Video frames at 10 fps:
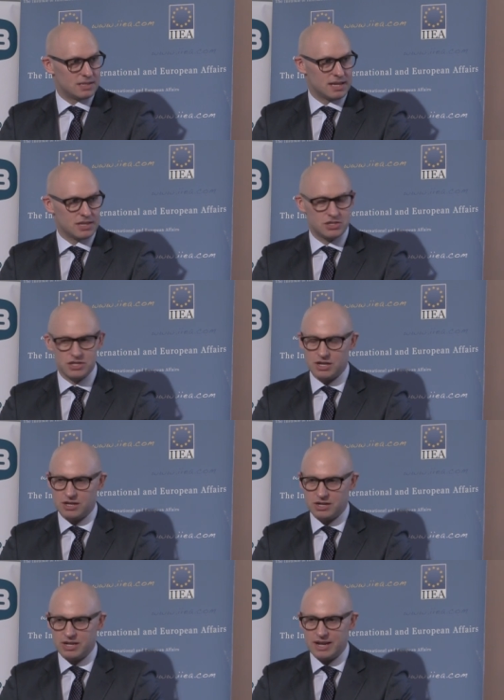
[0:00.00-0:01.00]

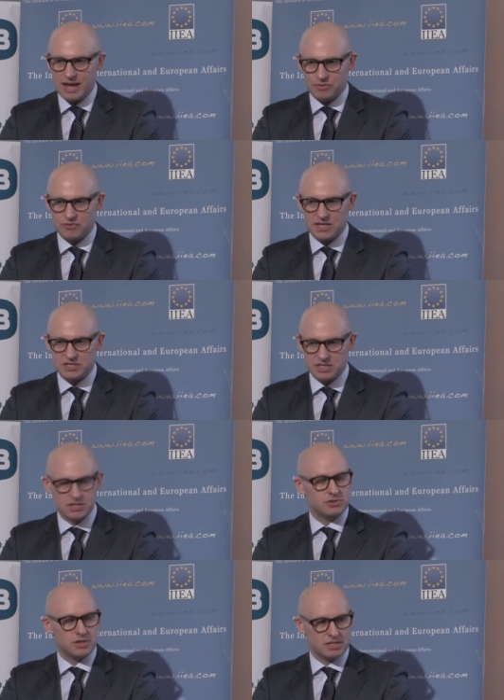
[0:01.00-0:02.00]
Accenture clearly have a vested
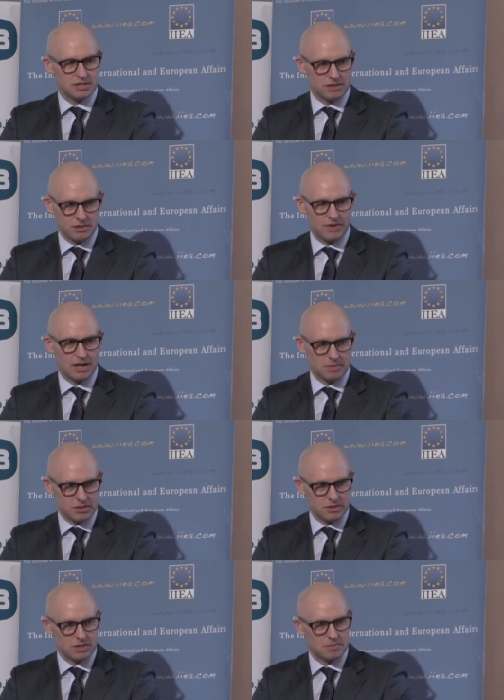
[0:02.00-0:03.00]
interest in the
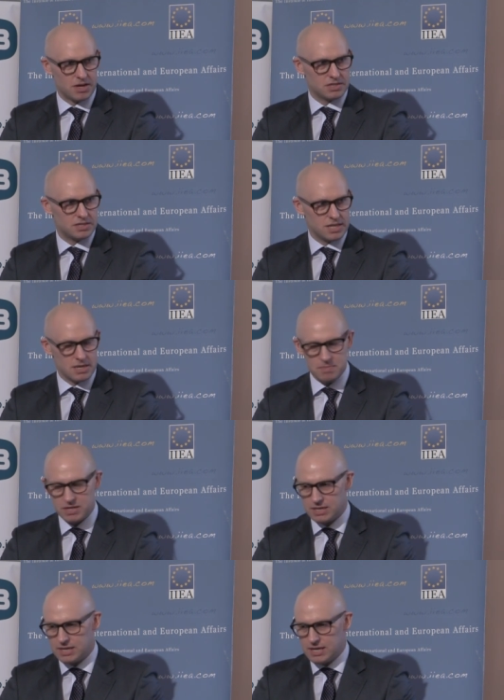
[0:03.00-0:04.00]
development of the smart city,
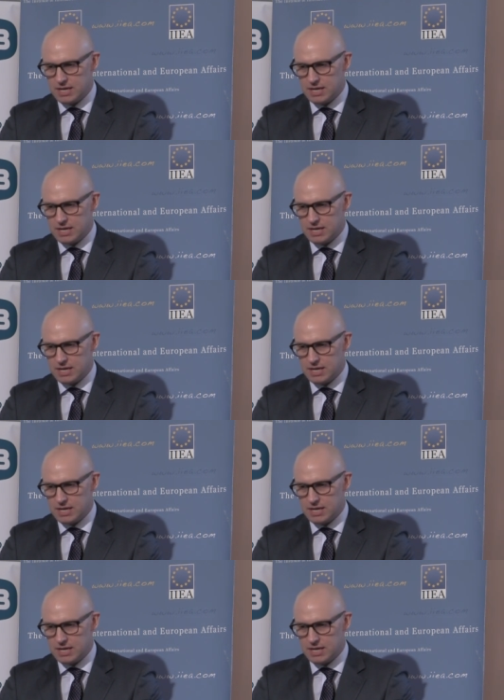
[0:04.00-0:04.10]
but